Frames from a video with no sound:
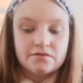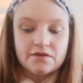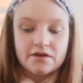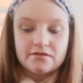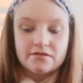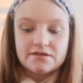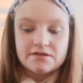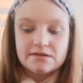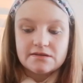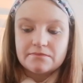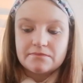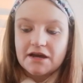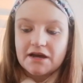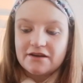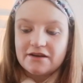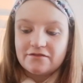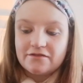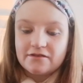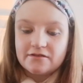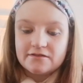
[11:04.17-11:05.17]
fairies and
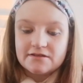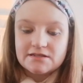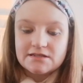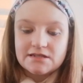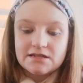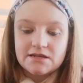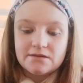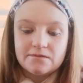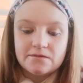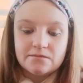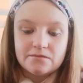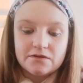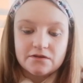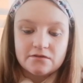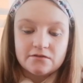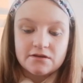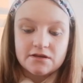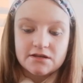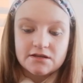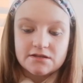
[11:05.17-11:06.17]
bad fairies, Sleeping
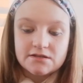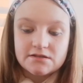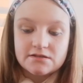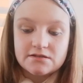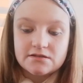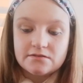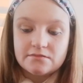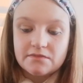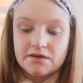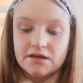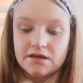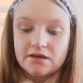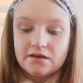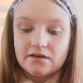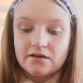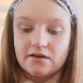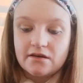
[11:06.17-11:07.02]
Beauty is, to me,